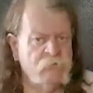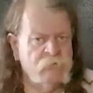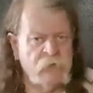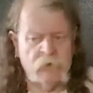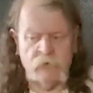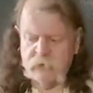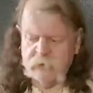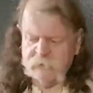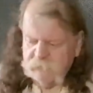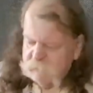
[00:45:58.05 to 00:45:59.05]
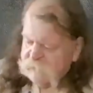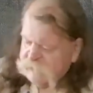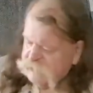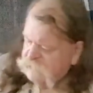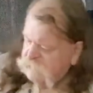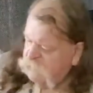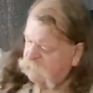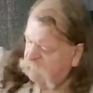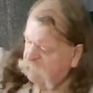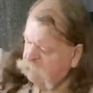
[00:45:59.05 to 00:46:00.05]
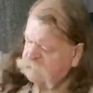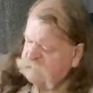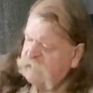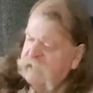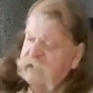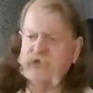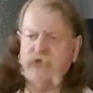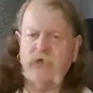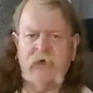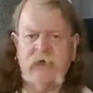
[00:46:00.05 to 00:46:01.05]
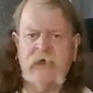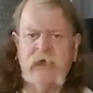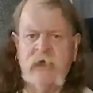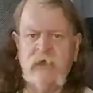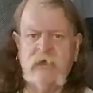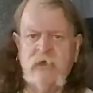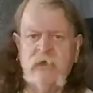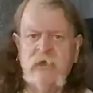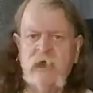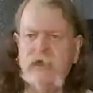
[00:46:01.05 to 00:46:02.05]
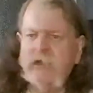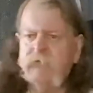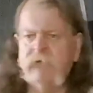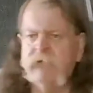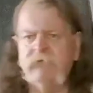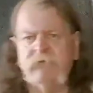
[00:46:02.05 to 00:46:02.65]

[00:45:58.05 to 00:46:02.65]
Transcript: the lot and if you can imagine a multi-layer chocolate cake and it can be up to